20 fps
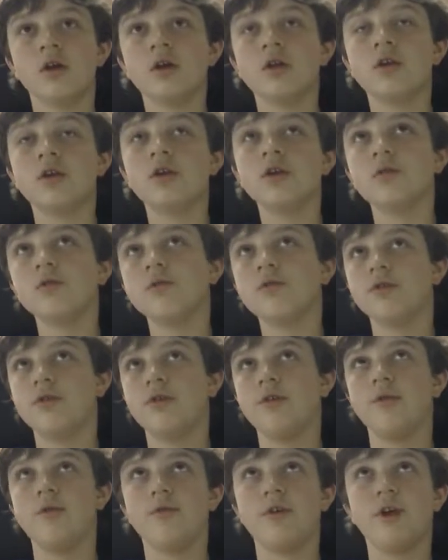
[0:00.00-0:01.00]
don't
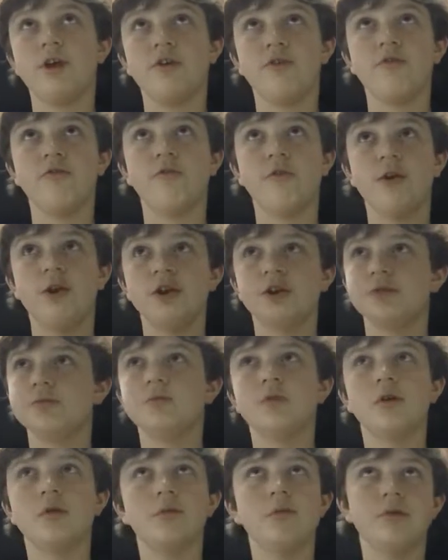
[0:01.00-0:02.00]
slow down Virgin
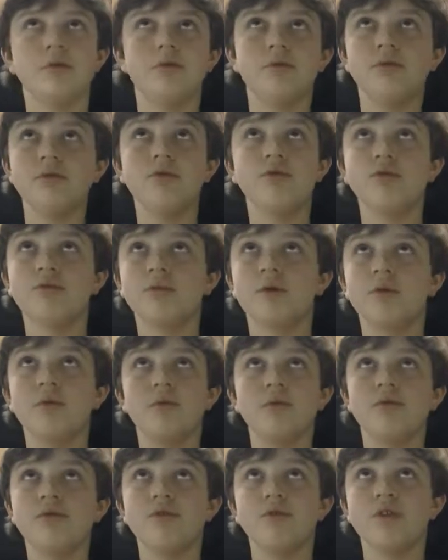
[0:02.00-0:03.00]
Mobile and Boost
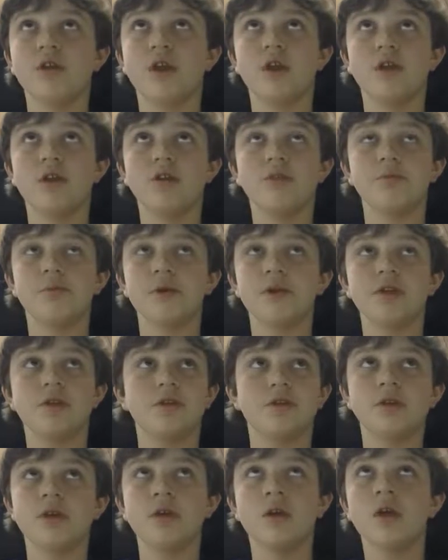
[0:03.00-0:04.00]
Mobile's data
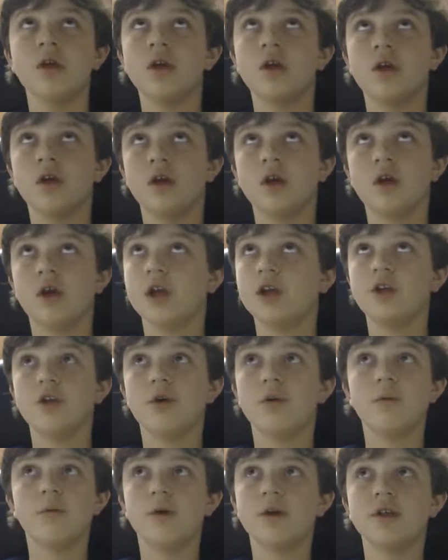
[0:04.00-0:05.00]
speeds. I
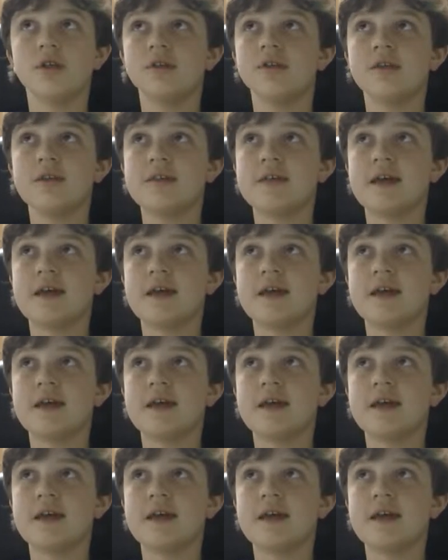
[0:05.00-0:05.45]
don't want to see